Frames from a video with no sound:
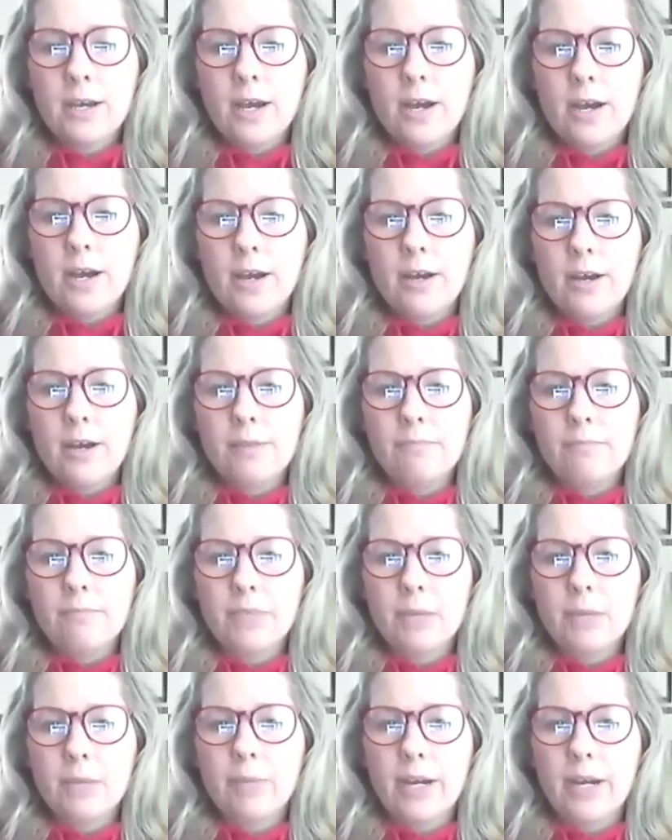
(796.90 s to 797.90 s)

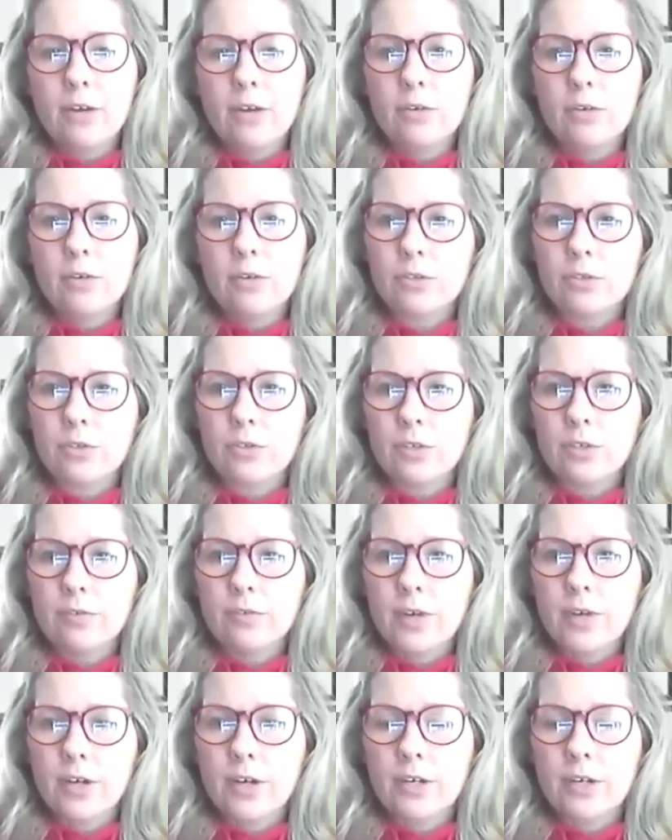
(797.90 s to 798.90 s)
about sort of
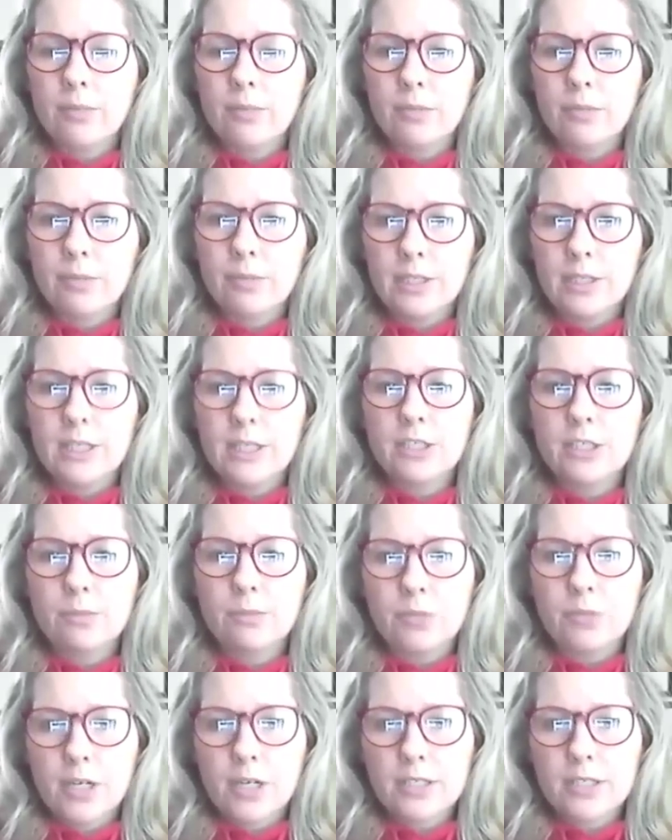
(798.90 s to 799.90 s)
our implementation
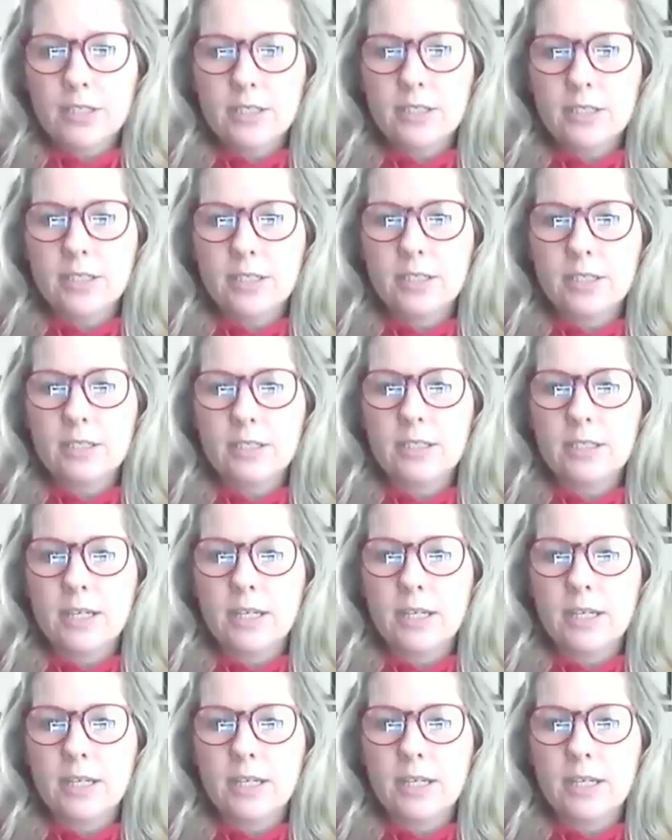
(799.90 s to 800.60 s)
processes,